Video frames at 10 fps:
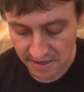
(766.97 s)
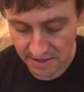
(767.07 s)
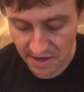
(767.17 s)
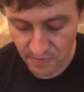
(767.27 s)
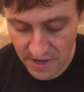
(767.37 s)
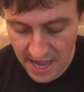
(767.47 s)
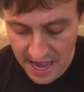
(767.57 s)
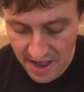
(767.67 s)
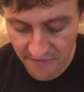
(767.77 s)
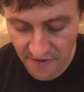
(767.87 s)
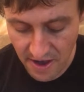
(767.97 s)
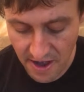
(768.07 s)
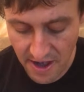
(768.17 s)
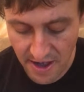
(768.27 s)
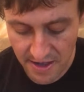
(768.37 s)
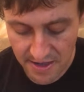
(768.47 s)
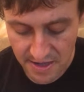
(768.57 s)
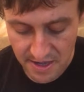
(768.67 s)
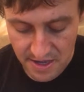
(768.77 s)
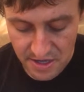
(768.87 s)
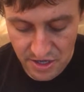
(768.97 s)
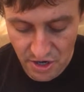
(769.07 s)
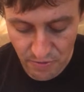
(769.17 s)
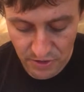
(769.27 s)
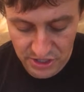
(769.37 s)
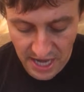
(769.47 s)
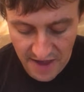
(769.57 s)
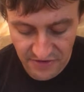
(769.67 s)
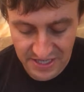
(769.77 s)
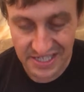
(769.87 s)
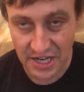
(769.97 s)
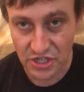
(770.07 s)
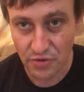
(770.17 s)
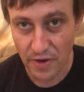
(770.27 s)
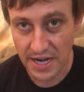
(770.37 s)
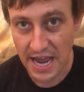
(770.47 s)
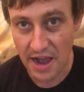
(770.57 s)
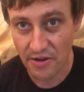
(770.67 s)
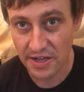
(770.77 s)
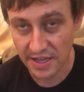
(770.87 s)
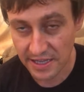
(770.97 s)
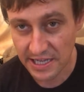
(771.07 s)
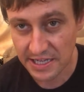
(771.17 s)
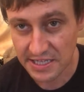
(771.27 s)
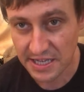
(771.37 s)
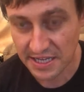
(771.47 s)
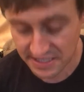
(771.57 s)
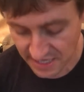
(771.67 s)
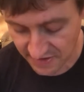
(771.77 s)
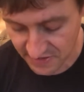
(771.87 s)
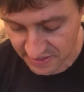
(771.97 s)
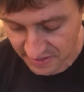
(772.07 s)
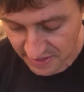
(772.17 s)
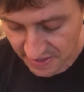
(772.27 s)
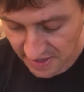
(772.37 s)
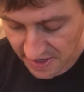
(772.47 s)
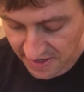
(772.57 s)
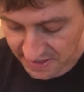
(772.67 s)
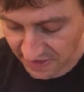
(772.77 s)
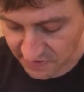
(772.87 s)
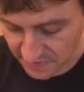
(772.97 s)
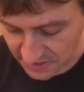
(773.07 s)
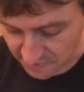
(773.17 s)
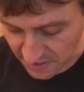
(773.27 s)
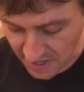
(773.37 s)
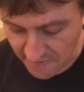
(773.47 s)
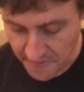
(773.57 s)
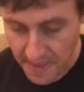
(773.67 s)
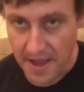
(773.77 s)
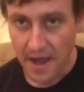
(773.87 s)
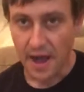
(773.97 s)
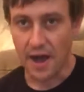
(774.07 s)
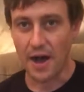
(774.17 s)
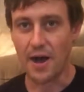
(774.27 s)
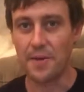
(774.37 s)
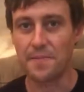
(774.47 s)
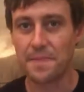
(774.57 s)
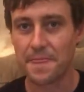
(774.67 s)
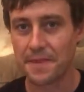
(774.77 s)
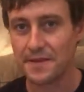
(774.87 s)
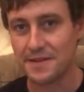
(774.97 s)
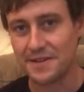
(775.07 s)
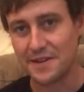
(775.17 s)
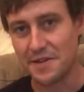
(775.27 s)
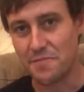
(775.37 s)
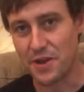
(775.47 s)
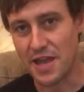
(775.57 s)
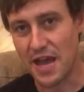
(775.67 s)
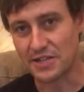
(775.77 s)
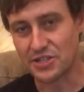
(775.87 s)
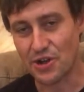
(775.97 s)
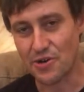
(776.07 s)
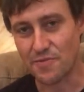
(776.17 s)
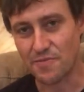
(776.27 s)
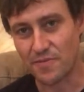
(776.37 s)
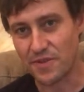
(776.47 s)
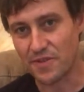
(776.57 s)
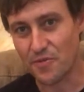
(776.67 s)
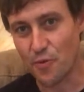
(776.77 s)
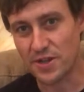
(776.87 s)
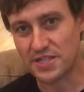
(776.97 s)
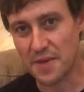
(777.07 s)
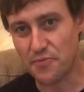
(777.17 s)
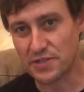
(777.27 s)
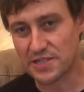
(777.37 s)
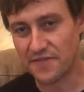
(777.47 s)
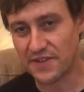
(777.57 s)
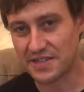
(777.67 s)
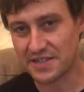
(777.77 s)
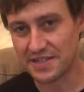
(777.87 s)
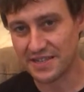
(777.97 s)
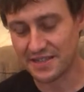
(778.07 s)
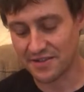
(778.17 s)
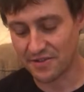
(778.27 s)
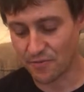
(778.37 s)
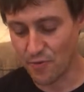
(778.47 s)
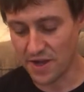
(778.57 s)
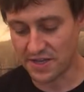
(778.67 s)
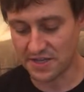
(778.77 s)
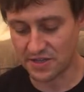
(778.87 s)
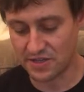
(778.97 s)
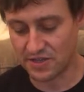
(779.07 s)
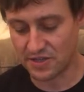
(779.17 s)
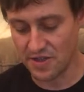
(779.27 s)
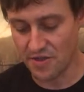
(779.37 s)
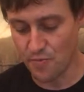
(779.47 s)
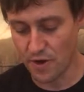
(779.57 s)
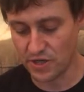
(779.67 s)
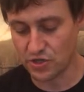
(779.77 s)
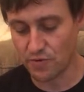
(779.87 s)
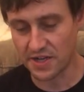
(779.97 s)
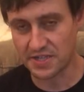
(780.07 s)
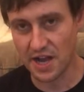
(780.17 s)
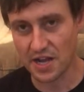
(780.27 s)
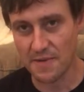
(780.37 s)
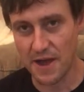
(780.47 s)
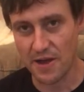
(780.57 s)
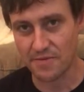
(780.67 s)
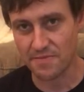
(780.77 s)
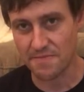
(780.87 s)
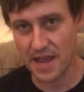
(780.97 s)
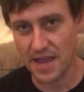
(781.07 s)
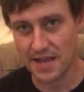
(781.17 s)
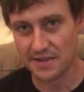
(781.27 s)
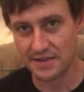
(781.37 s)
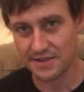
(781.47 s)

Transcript: then we have uh, you know, we just have a discussion right now. It, it's it saves it saves me some time, um, but yeah. So what's up, Recivit? What what'd you want to talk about, man?